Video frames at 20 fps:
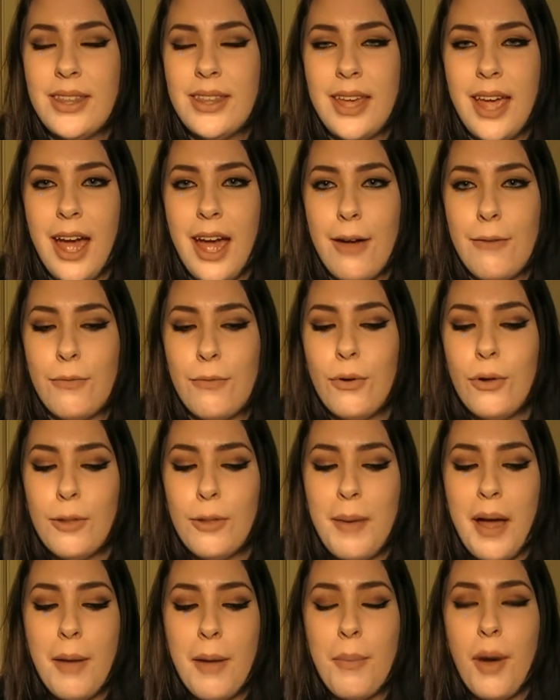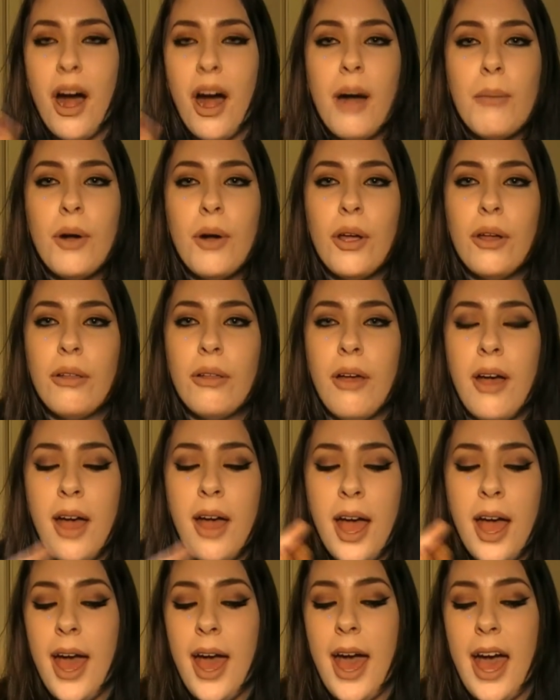They have all about palm oil
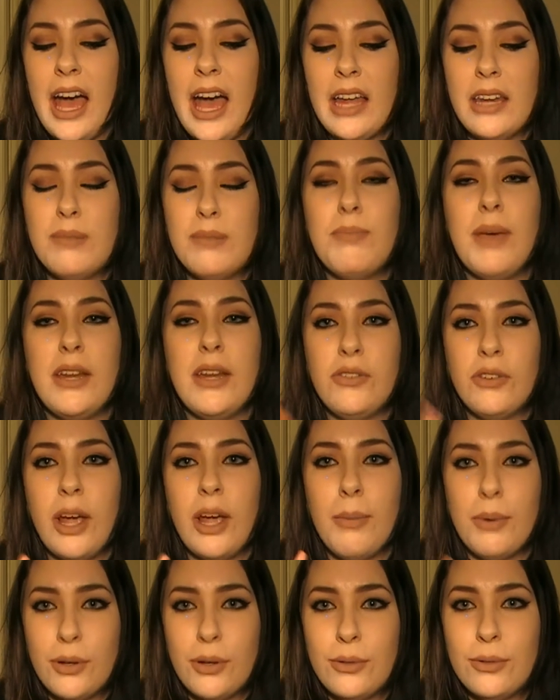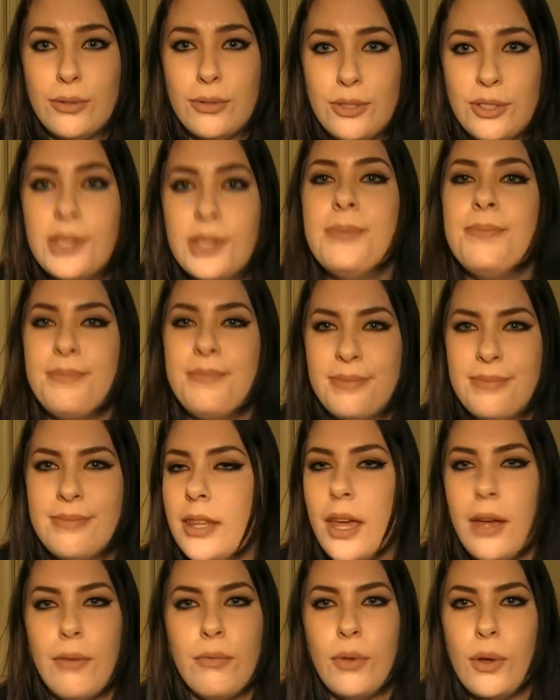and petrochemicals.
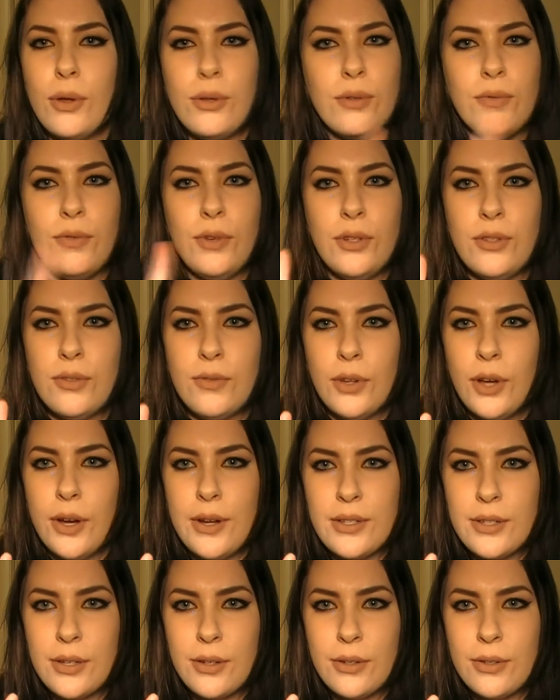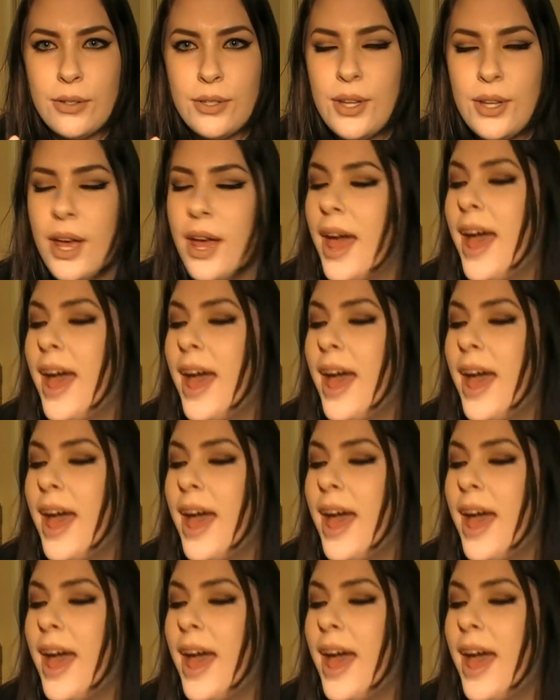They have loads of useful articles.